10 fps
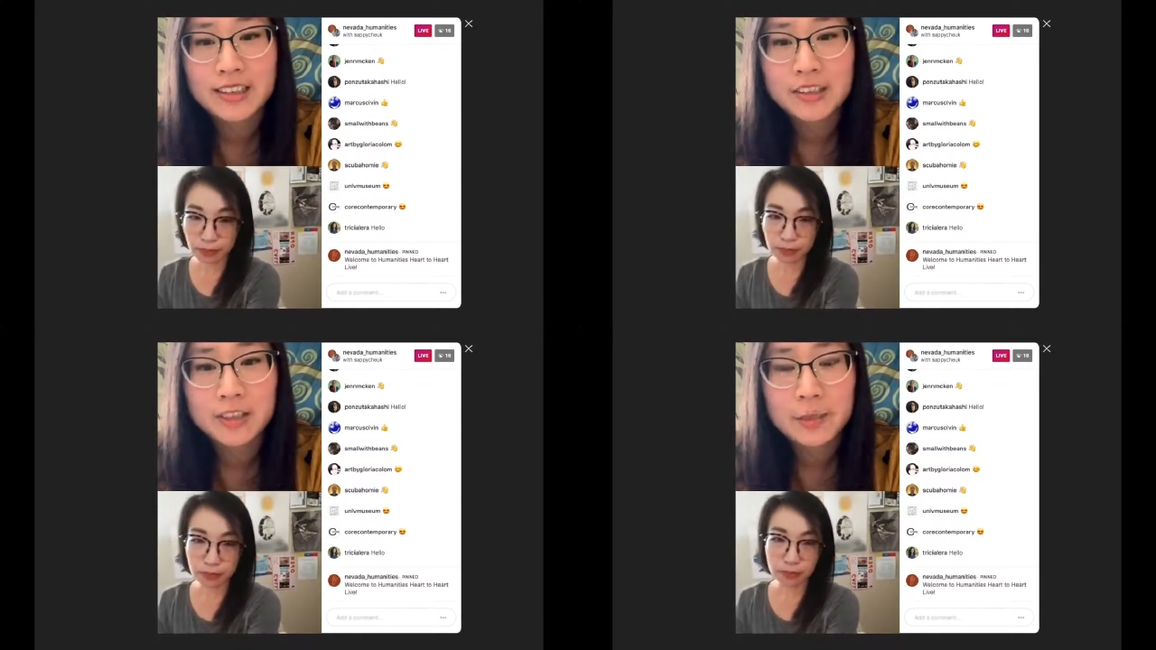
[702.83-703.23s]

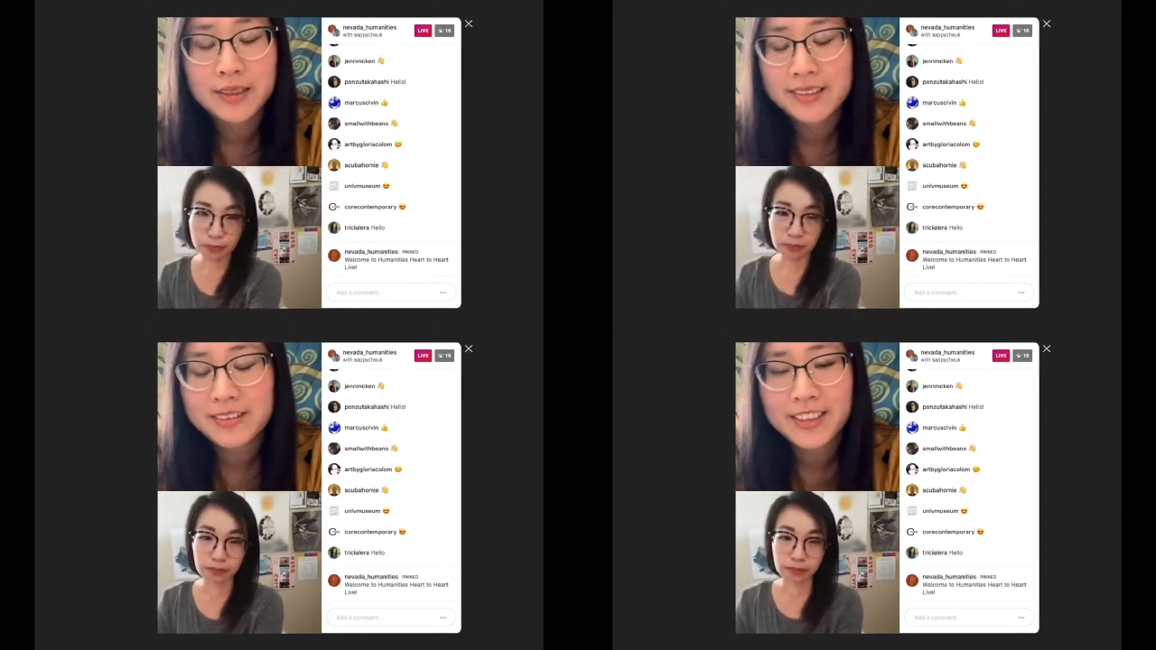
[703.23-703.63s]
Speaker 1: grew up
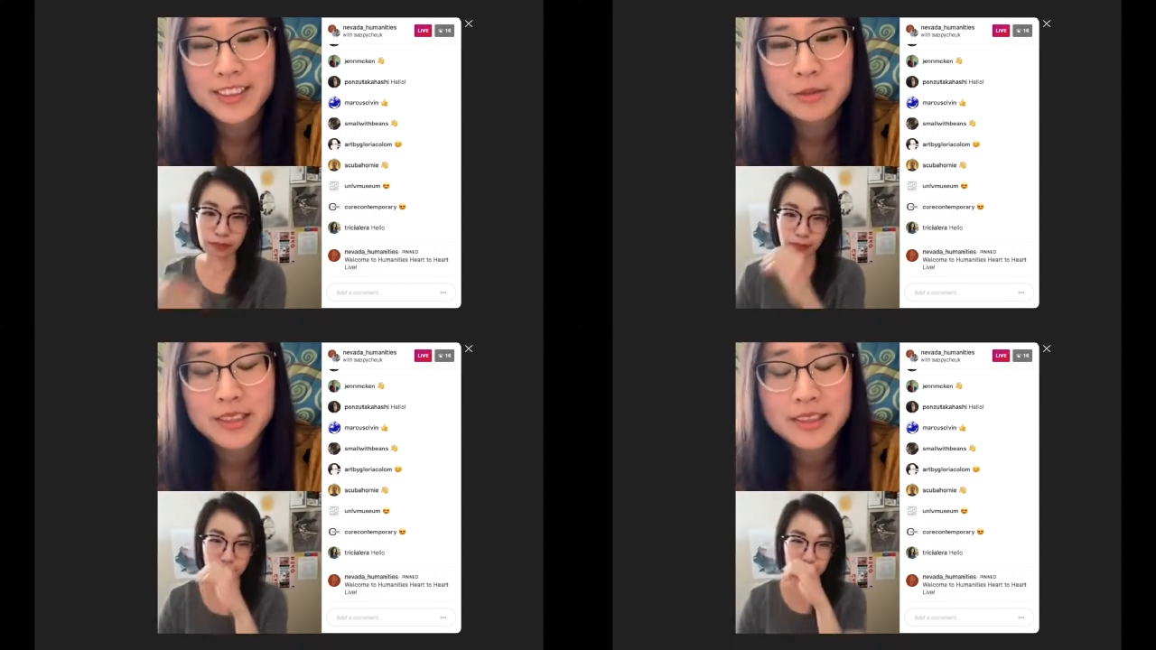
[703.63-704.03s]
there the first
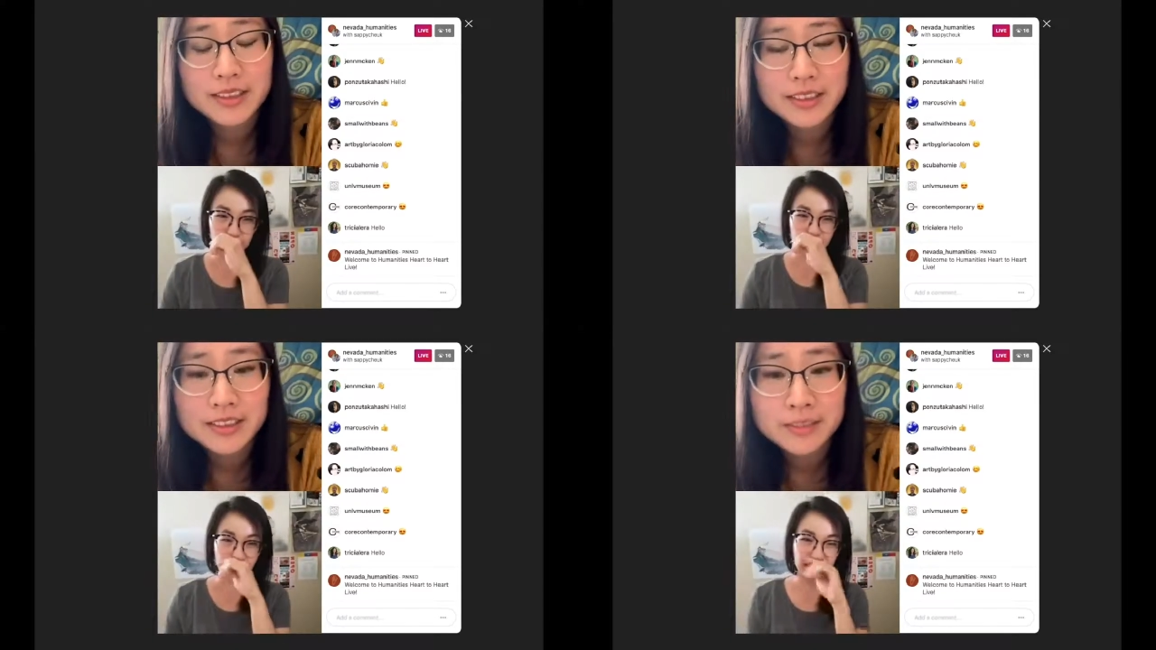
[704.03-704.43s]
twenty-two
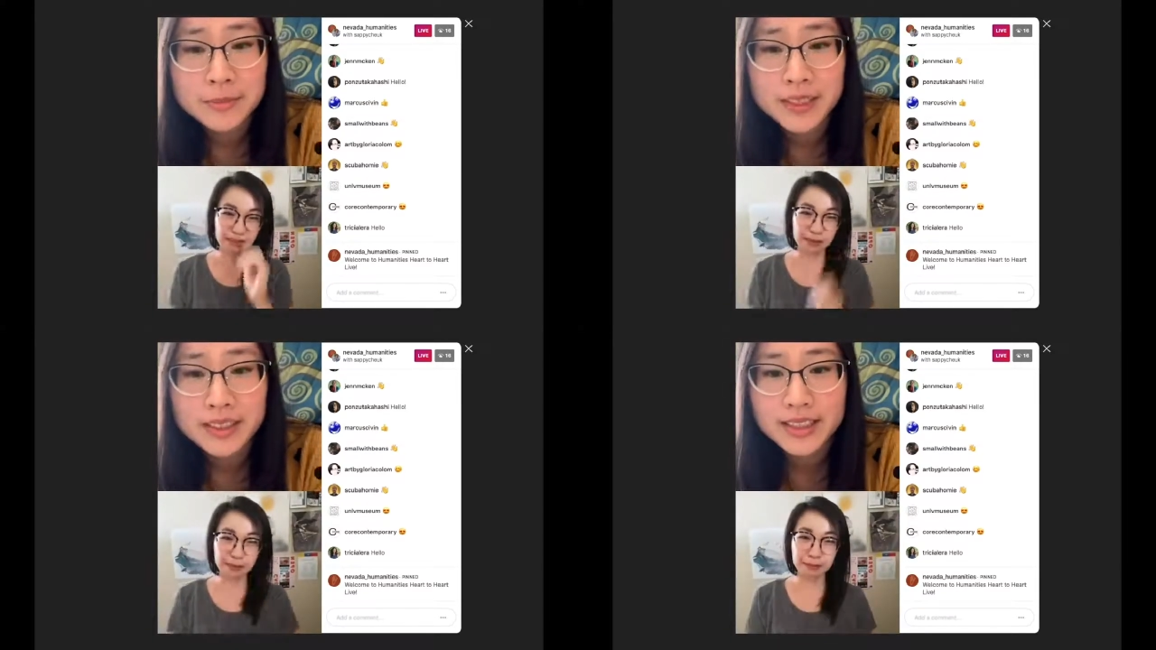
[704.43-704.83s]
years of
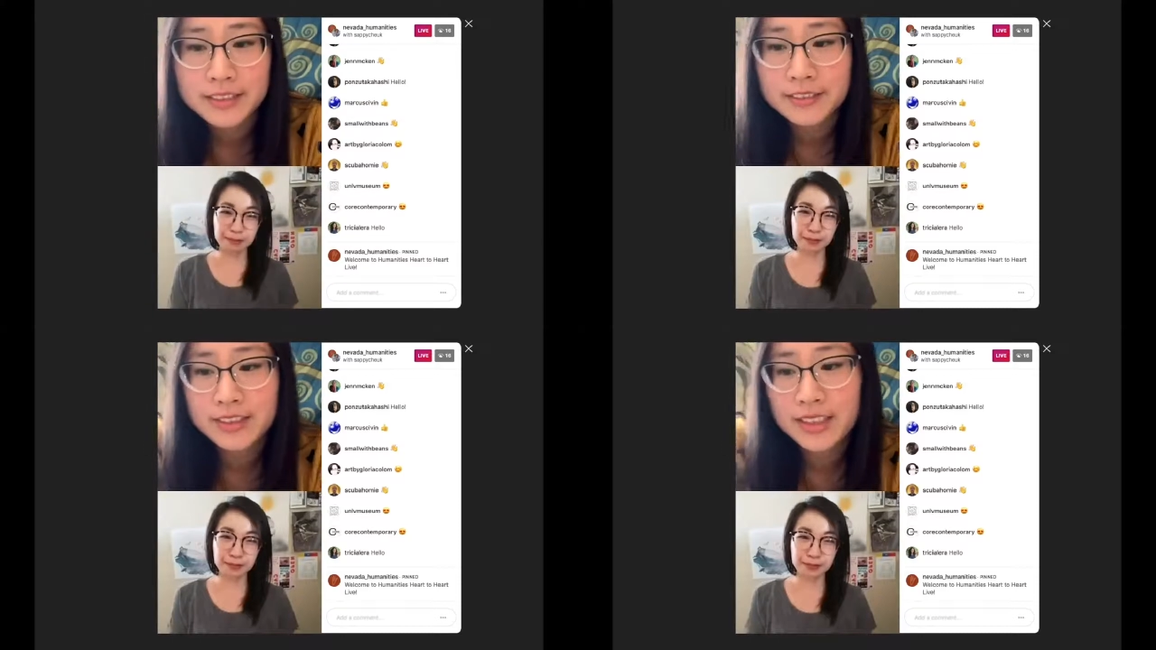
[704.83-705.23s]
my
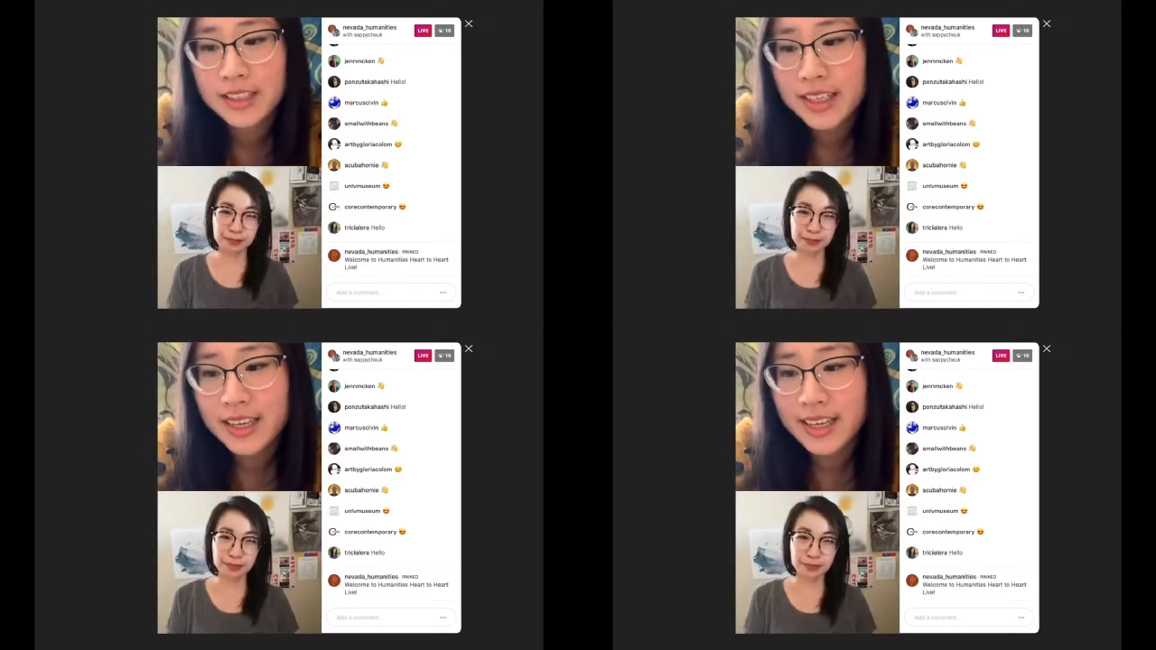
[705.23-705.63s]
life.
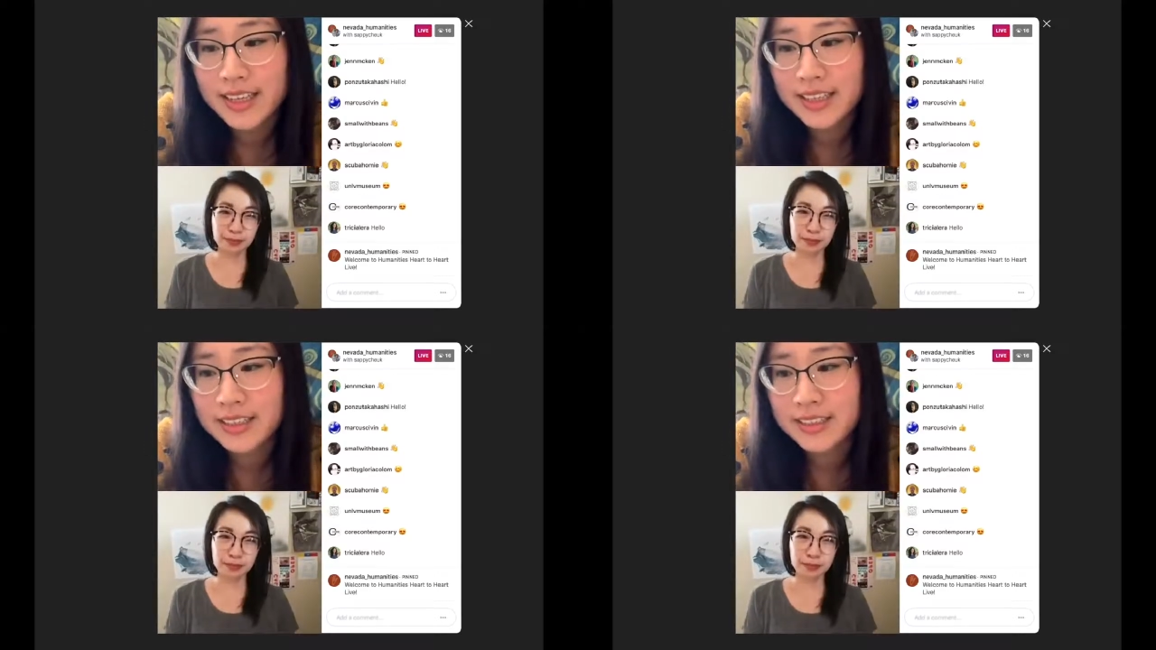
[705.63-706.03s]

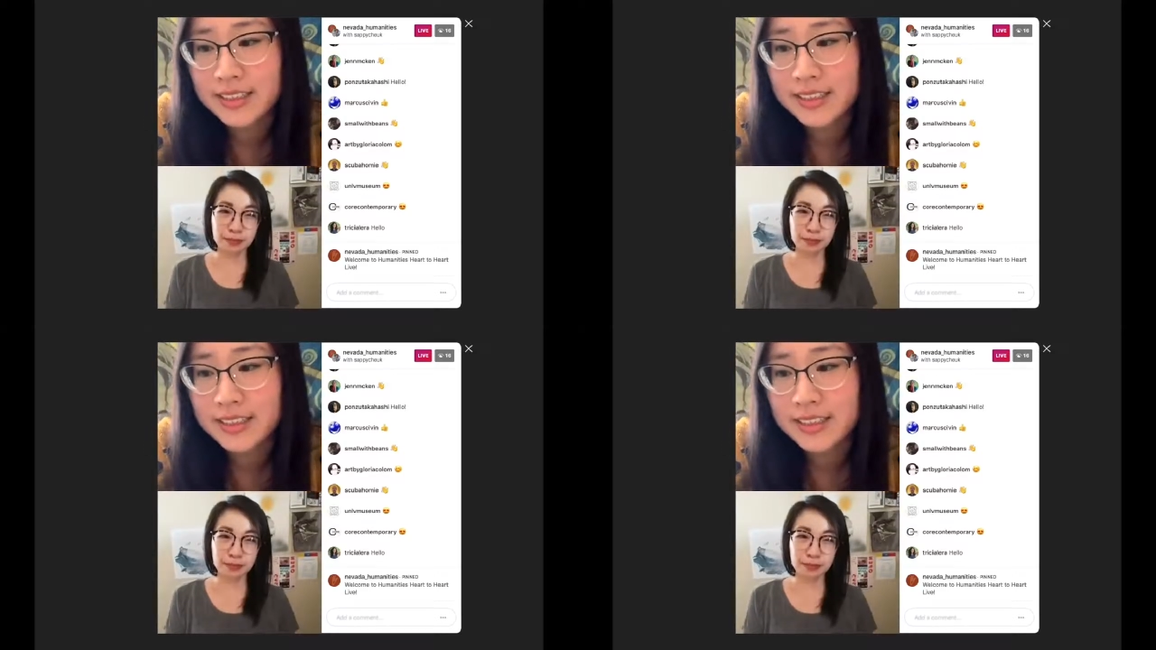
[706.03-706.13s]
And